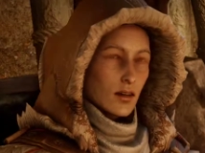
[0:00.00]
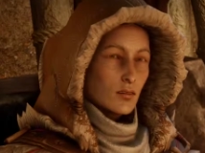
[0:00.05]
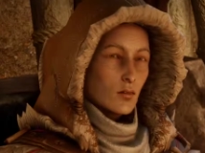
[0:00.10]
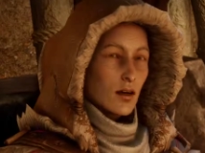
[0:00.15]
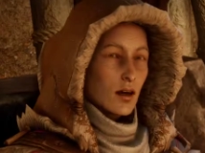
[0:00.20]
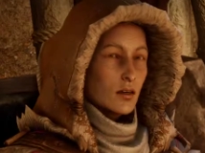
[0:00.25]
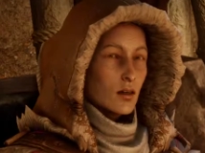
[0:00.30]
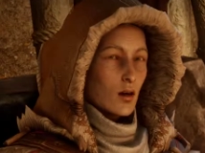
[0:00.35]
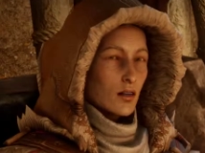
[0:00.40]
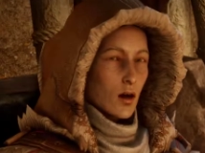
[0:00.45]
is where
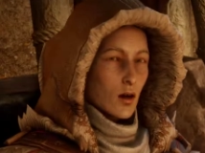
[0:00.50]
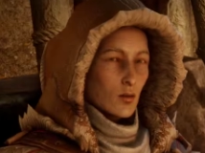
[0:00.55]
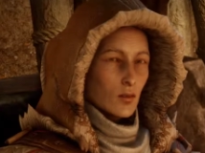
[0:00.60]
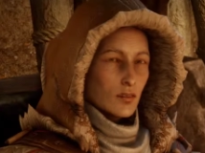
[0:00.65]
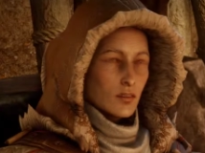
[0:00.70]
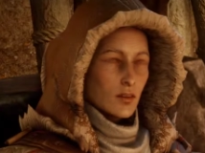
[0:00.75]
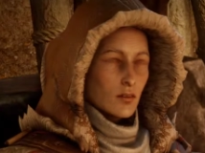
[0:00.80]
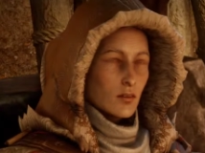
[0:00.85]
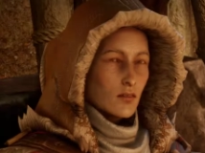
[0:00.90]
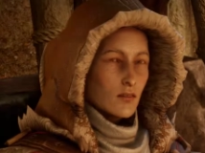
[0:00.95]
your
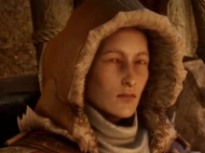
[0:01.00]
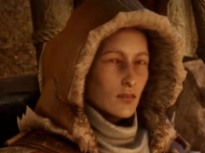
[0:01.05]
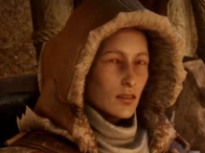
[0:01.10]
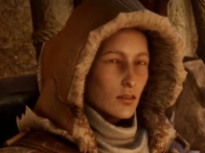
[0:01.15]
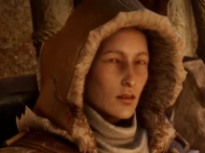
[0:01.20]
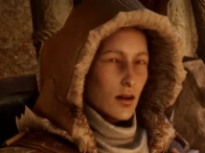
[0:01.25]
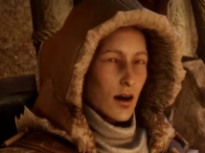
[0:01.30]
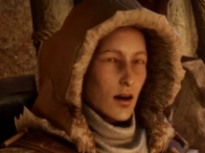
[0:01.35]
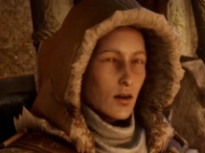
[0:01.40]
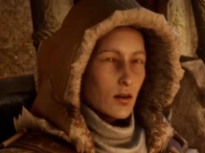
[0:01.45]
Inquisitor
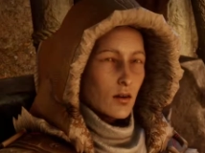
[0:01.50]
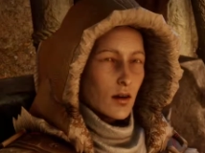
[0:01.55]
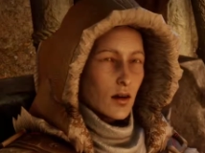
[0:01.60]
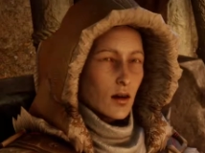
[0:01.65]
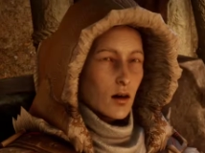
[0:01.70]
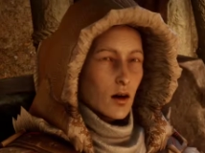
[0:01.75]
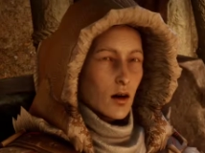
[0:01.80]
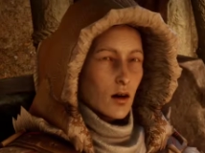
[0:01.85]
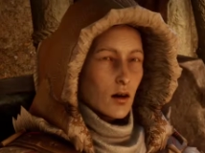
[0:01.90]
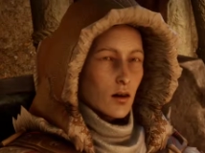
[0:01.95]
defeated Hakkon,
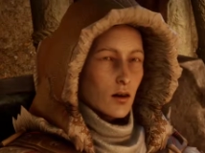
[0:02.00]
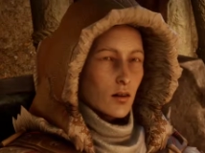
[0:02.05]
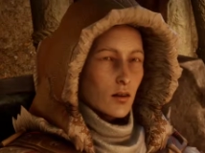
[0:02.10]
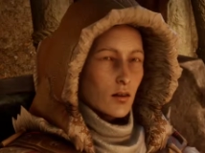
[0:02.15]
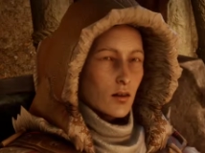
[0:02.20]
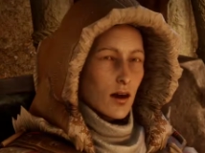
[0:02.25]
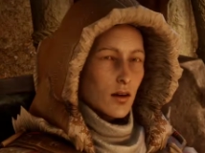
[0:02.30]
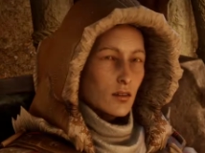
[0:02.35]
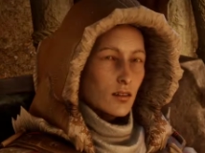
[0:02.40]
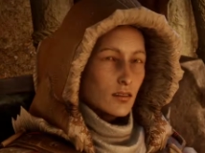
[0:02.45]

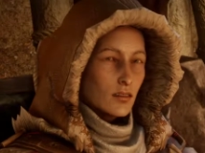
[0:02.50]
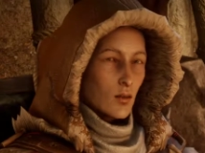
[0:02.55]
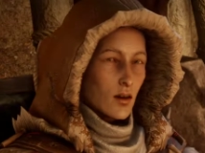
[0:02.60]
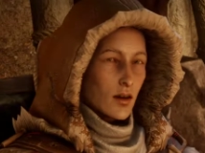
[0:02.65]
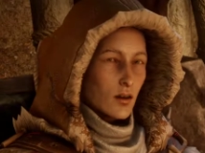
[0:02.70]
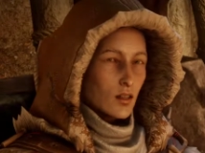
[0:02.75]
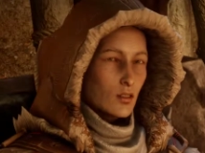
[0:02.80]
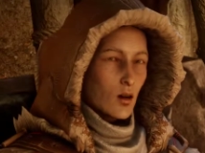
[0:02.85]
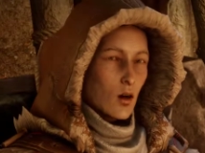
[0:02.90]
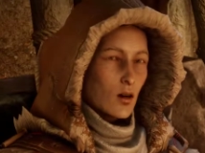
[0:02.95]
that is where
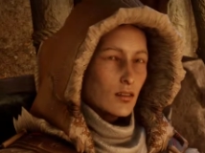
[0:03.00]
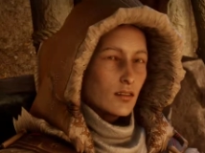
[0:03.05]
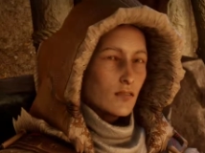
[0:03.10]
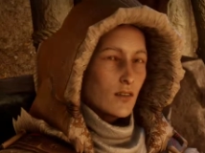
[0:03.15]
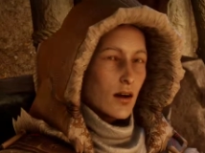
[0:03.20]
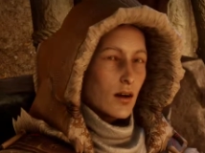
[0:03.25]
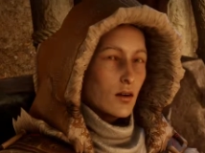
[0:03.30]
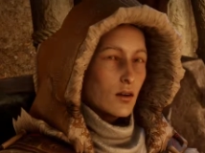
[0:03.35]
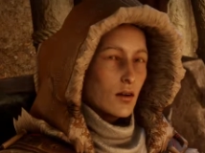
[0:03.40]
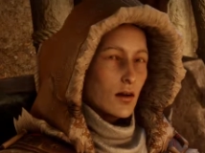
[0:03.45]
the jaws of
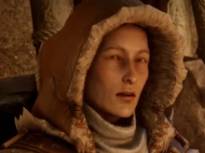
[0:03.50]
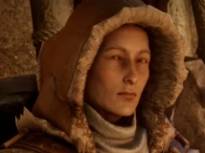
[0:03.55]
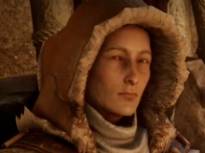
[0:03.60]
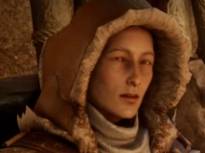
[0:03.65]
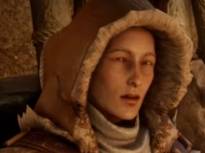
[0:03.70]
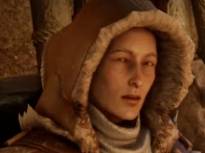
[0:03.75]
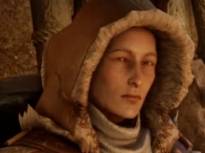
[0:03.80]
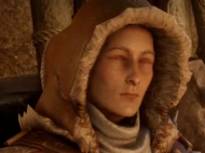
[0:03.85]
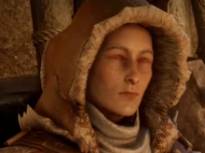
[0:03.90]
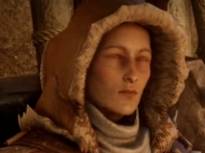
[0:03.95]
Hakkon
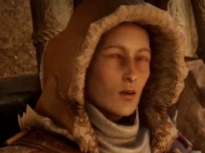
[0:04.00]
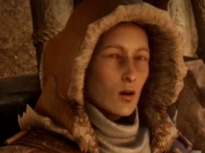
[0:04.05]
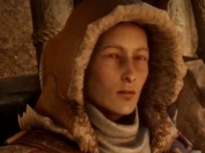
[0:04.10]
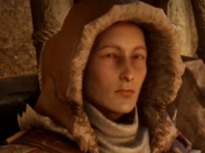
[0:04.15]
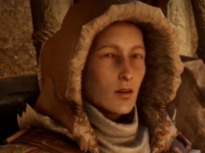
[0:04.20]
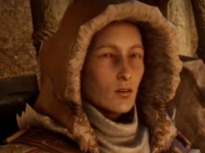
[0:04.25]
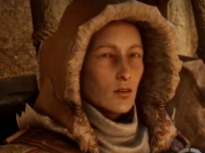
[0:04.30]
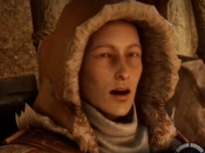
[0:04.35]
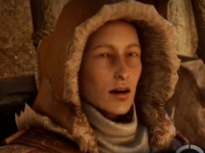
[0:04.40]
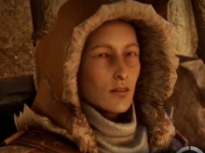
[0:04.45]
must perform
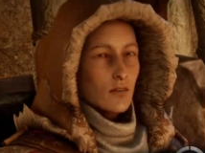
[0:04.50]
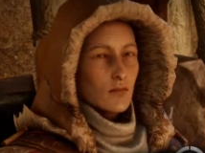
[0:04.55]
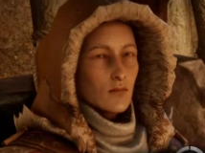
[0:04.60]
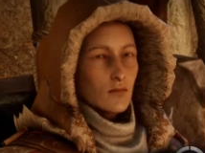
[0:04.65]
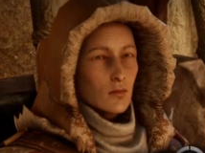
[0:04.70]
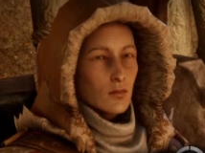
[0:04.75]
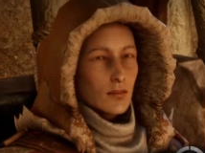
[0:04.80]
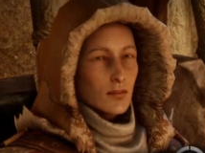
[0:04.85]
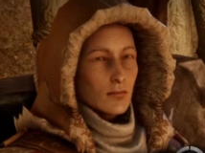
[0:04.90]
the rite to free